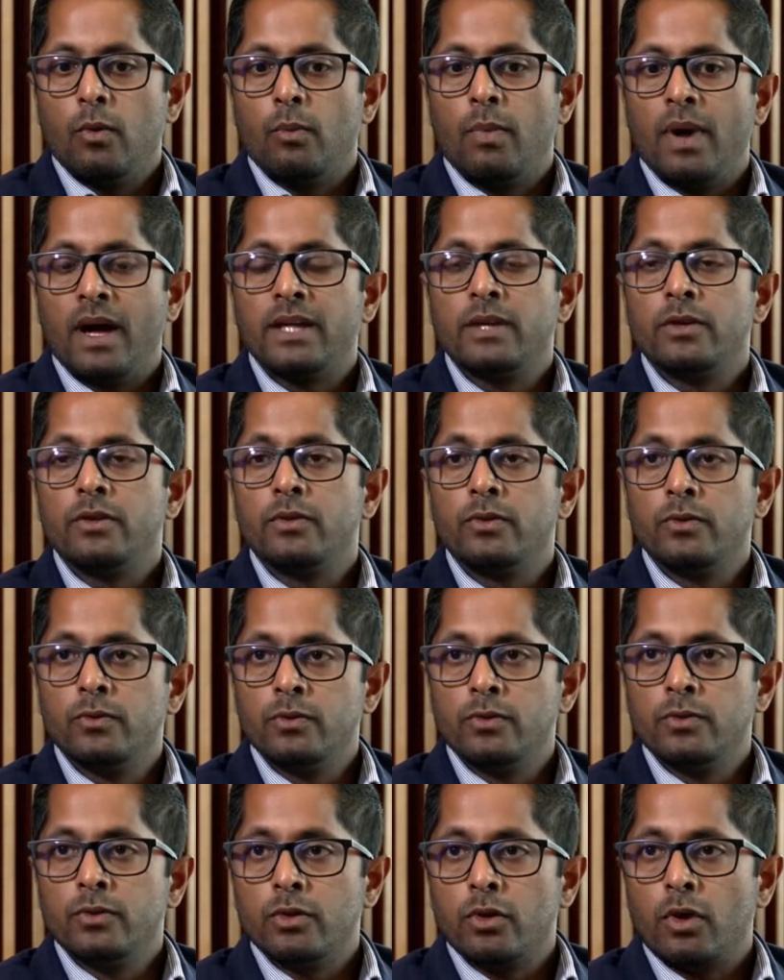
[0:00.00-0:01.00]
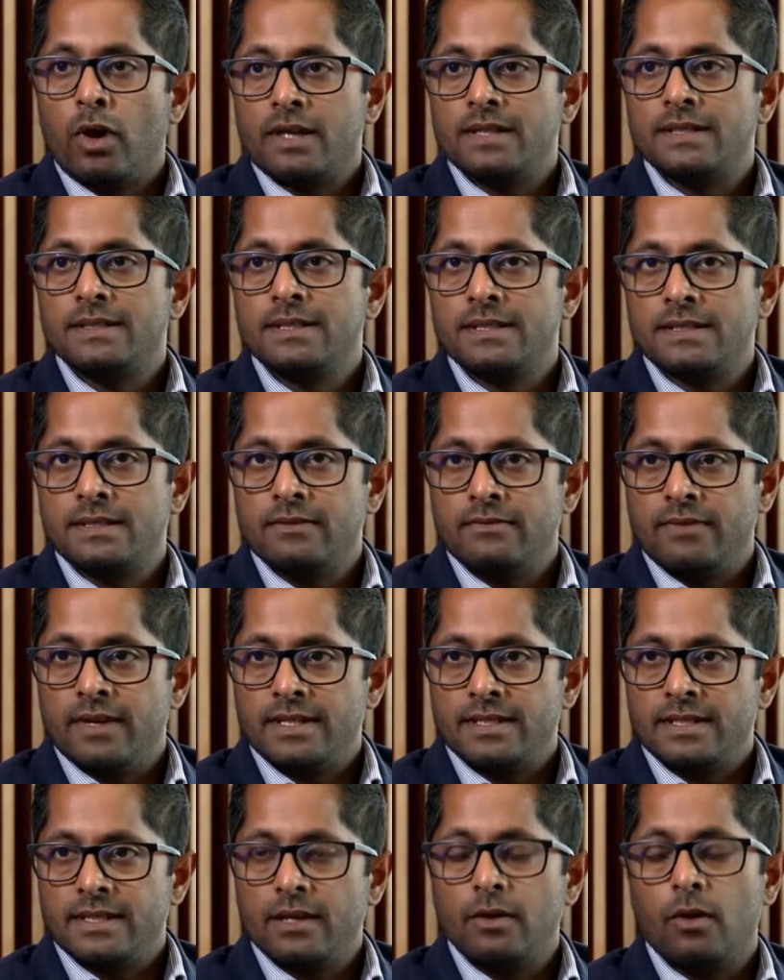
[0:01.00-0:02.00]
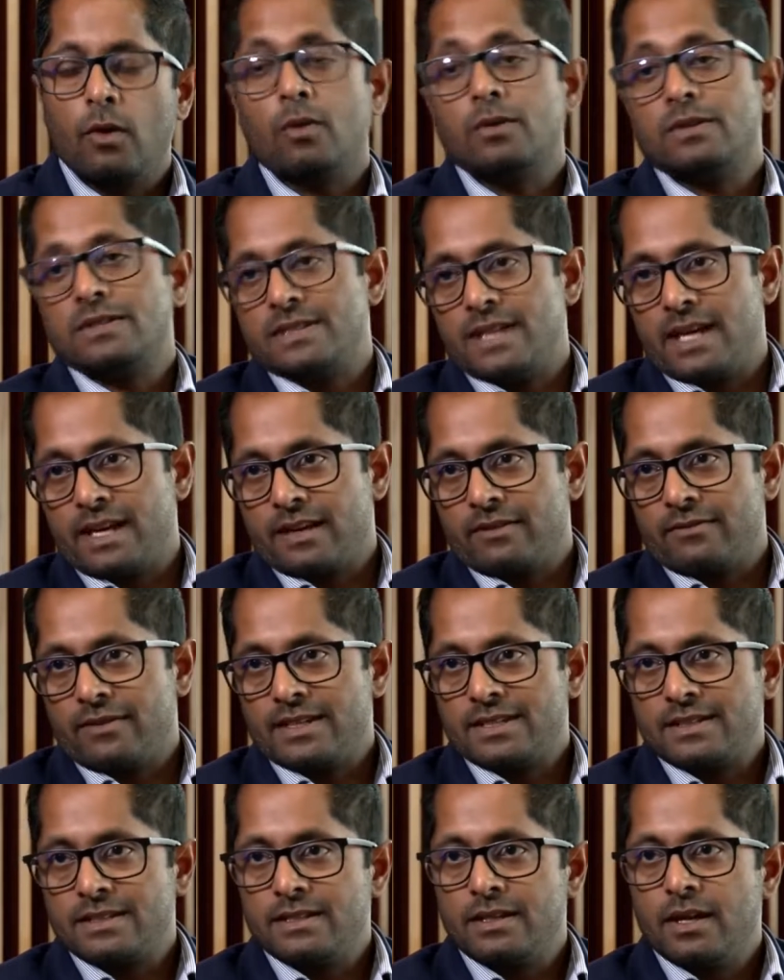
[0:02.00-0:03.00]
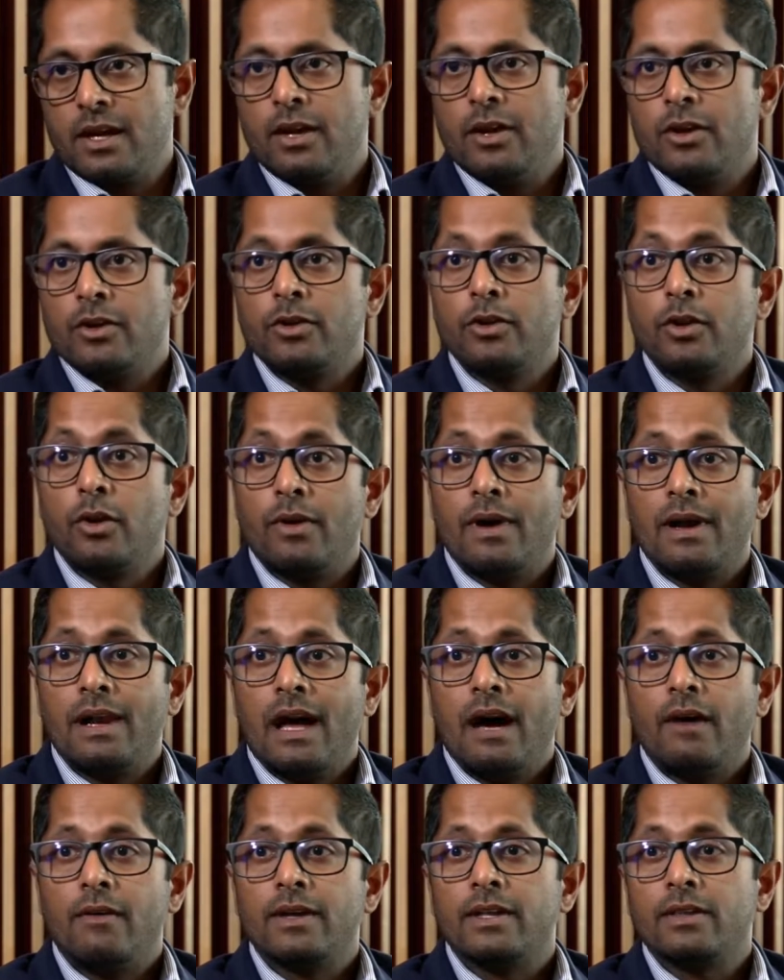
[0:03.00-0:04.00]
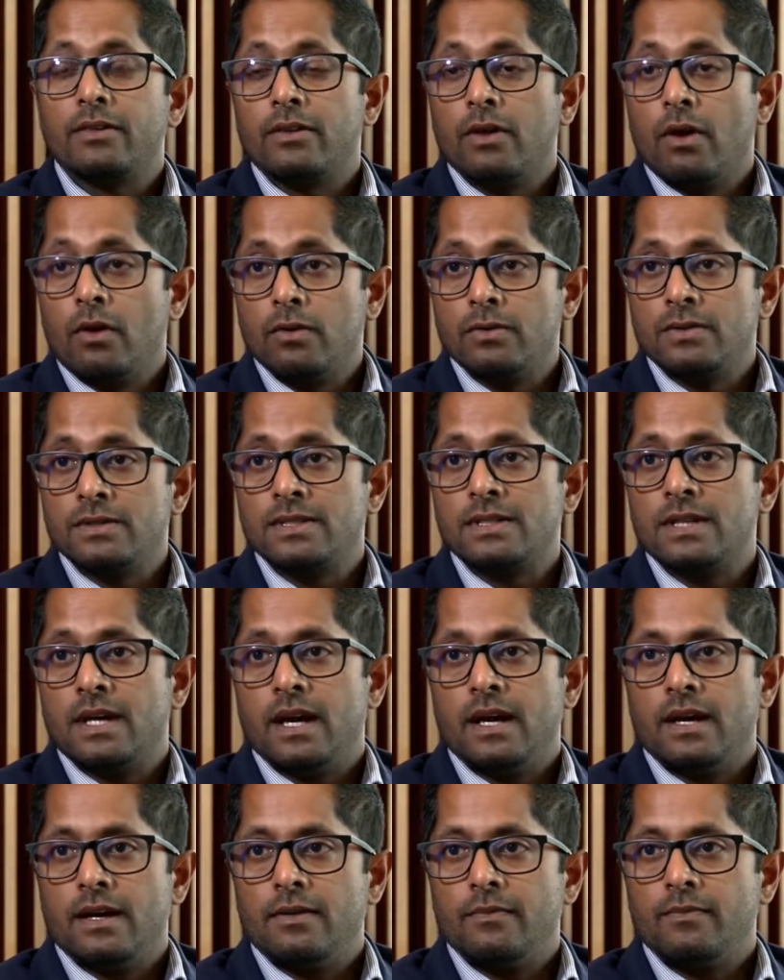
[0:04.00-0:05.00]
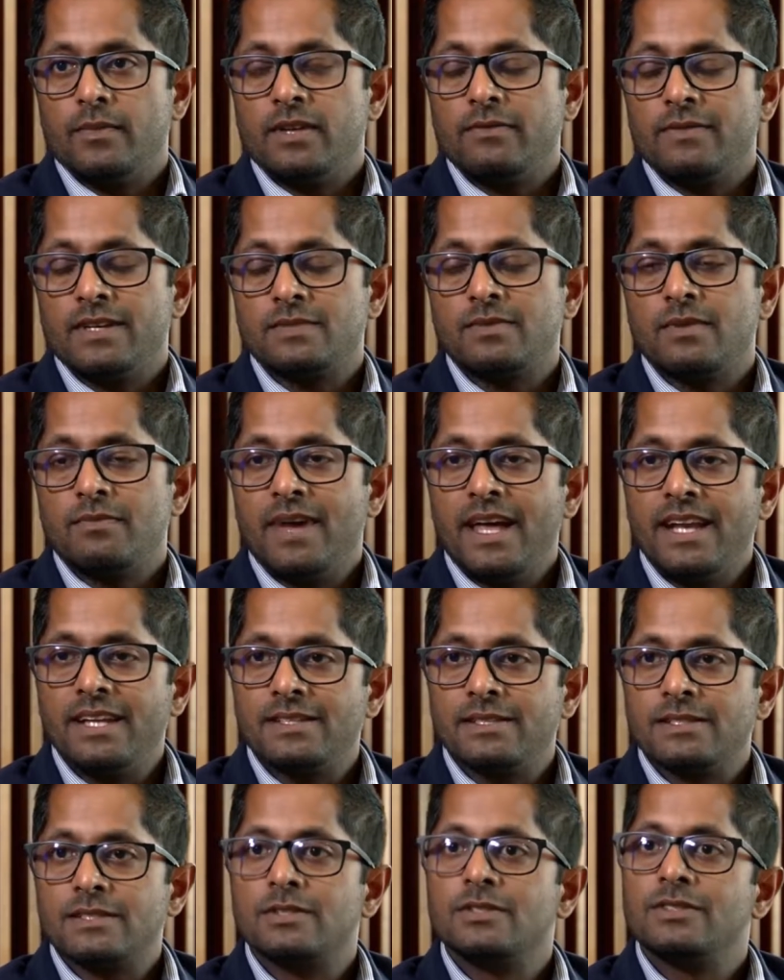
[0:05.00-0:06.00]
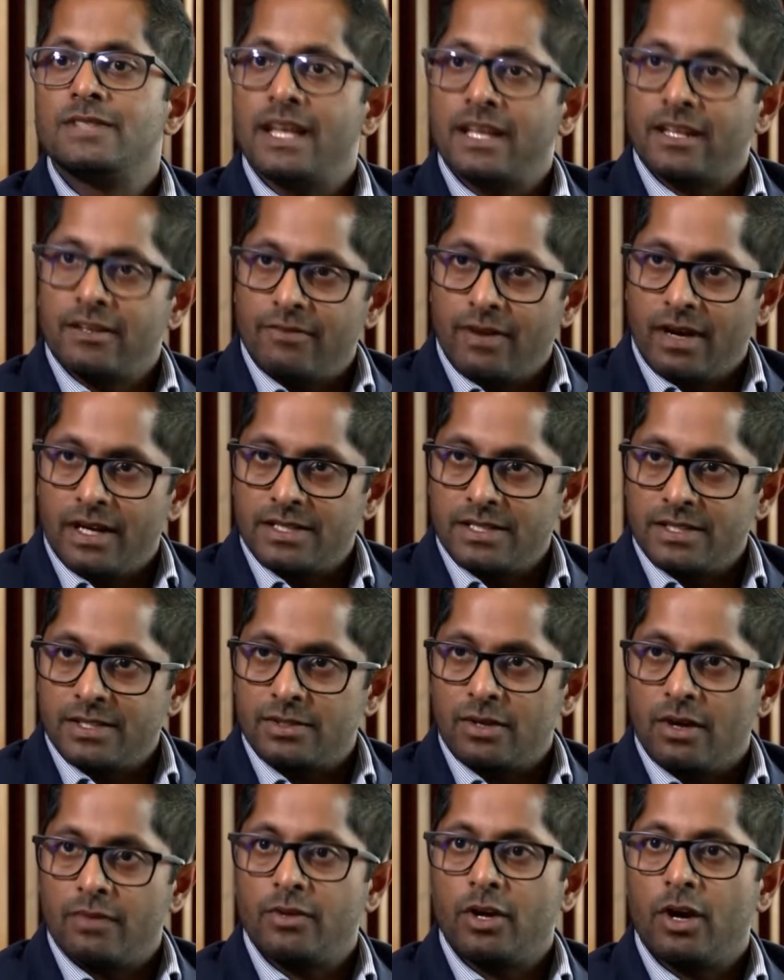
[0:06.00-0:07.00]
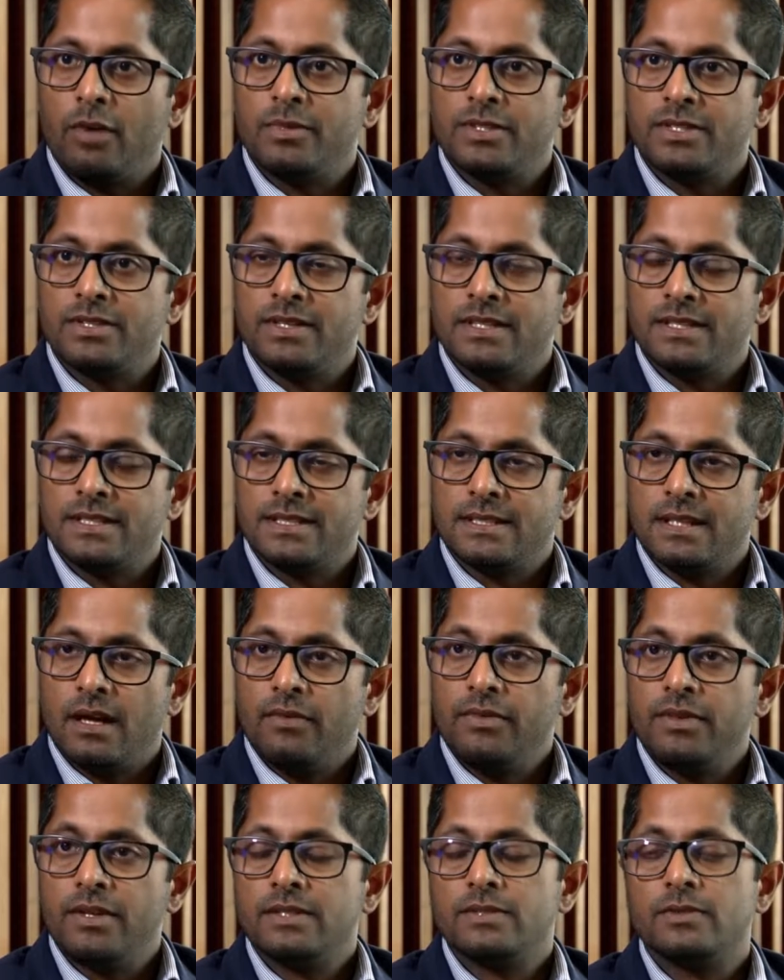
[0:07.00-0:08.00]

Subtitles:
by you not disinvesting or staying invested, you're allowing those investment managers to take advantage of the opportunities out there.